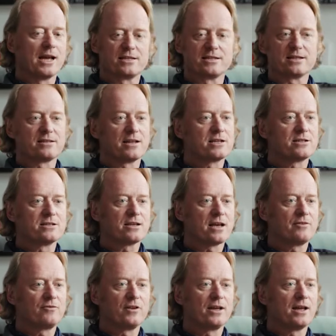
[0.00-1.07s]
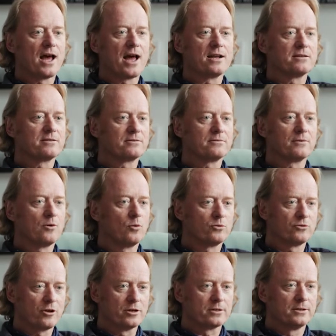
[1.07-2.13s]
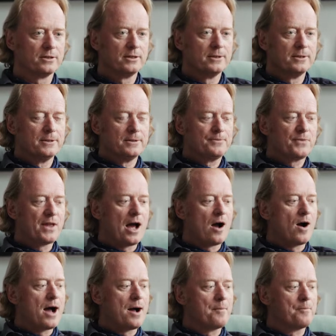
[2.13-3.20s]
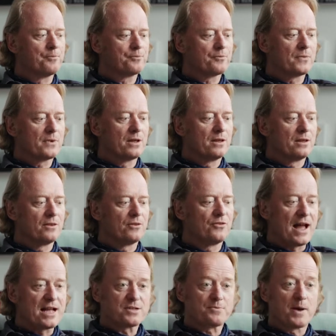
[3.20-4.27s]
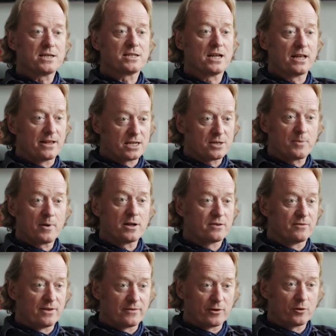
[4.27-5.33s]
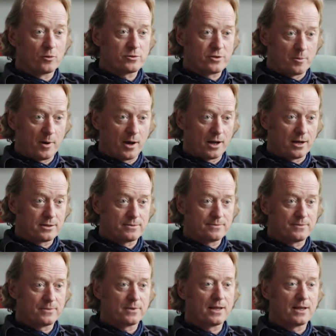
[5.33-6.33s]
You get to your destination safely and all's good. Now, that's basically the experience of living on autopilot.